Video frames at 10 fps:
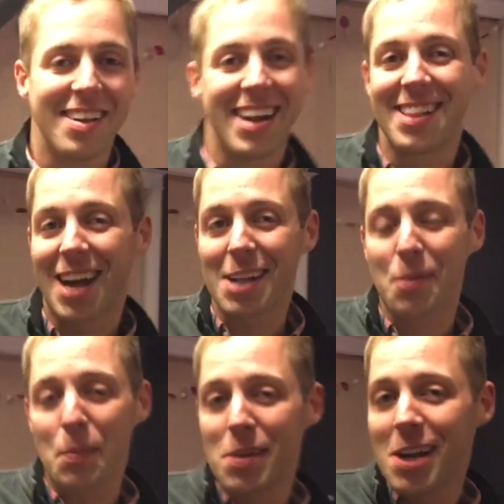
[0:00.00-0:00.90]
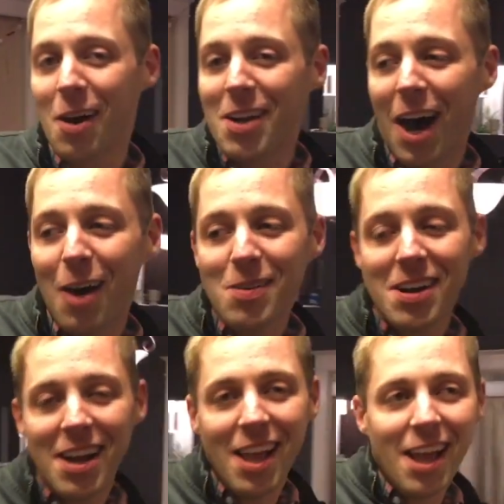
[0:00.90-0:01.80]
You're gonna talk to people you don't know.
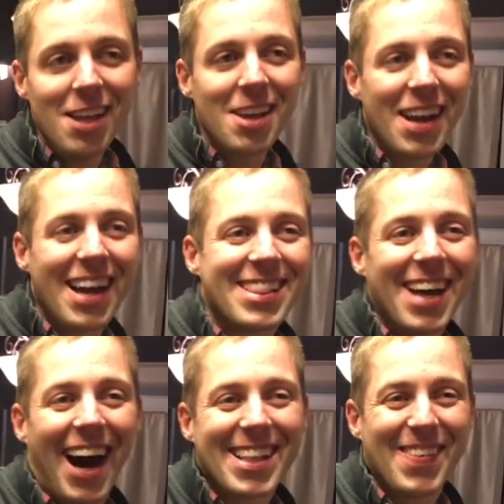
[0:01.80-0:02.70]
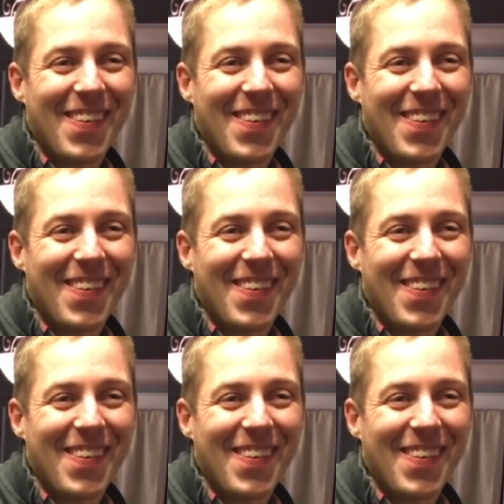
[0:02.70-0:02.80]
What's a Wild Card Party?